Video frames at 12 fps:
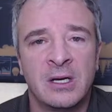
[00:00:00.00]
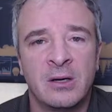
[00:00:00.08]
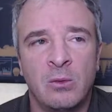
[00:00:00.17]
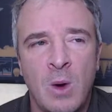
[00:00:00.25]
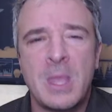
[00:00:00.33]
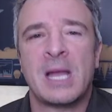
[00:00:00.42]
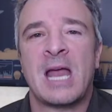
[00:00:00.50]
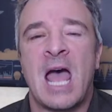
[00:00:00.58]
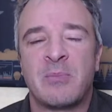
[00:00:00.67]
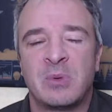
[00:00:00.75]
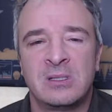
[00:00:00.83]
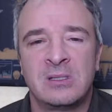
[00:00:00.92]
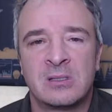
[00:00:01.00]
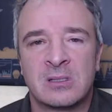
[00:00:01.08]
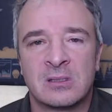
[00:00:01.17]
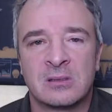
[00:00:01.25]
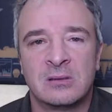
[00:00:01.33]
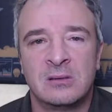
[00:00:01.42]
When that
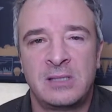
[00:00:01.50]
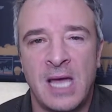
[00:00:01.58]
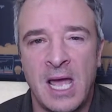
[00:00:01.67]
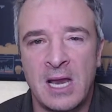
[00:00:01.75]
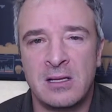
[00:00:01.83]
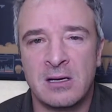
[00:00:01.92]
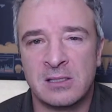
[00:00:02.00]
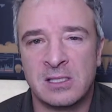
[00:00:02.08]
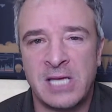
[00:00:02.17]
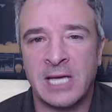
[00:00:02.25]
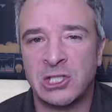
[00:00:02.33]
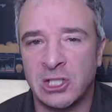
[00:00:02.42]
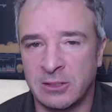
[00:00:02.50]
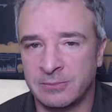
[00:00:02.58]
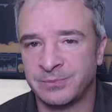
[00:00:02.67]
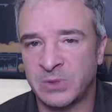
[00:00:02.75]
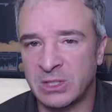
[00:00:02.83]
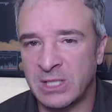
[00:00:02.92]
happens, then there's tension,
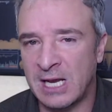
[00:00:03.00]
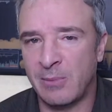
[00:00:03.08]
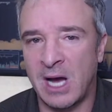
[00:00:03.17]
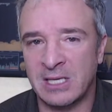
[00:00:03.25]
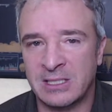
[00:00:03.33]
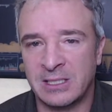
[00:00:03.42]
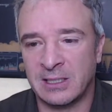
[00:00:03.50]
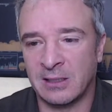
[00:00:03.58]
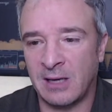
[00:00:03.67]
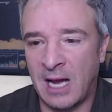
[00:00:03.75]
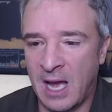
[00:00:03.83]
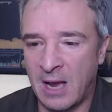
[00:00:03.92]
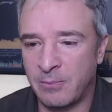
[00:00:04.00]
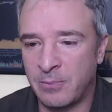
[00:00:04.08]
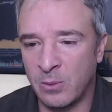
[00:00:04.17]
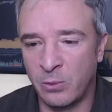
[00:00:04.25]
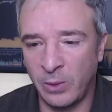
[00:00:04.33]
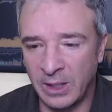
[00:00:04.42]
there's animosity there. I, I
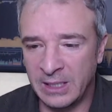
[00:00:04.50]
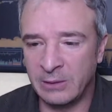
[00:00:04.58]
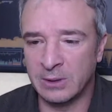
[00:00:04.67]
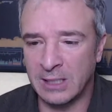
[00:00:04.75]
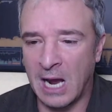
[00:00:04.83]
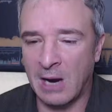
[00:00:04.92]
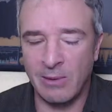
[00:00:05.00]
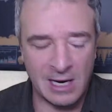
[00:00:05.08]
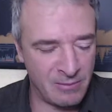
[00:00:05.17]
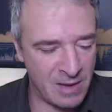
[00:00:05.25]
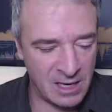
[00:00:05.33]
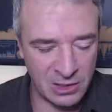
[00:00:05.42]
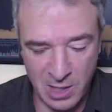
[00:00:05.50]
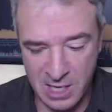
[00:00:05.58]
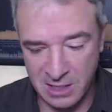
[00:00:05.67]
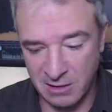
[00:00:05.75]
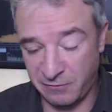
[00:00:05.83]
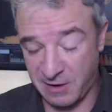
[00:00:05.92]
really would not recommend
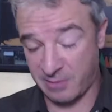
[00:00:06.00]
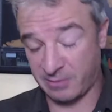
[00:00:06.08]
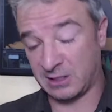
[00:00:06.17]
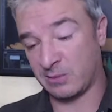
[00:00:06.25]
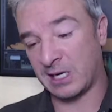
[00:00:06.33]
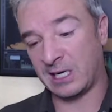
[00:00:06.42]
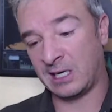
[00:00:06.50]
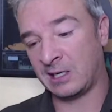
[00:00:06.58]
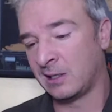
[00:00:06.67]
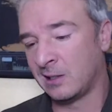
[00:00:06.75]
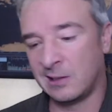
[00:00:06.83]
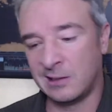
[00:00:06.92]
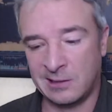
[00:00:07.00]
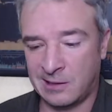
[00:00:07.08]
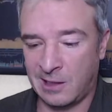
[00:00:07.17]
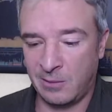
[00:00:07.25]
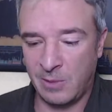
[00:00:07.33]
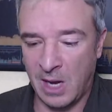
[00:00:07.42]
trading your family's money.
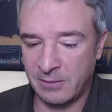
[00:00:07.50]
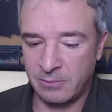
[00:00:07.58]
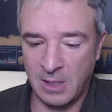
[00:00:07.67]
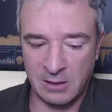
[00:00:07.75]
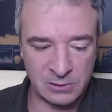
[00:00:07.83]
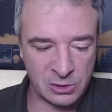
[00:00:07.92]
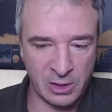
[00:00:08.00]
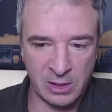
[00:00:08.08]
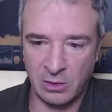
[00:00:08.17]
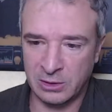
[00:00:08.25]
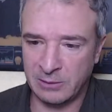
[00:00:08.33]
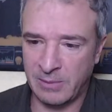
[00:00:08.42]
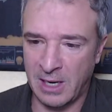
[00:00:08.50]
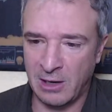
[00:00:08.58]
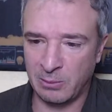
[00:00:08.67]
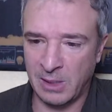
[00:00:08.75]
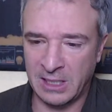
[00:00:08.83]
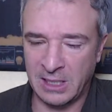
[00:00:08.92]
Uh, I, I will trade only my
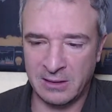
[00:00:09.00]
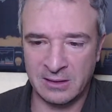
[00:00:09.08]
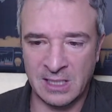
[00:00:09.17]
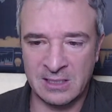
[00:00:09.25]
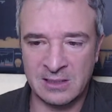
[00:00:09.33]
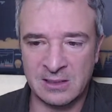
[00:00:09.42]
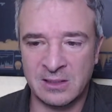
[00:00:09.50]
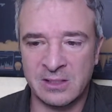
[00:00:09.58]
own money. I think that's the, the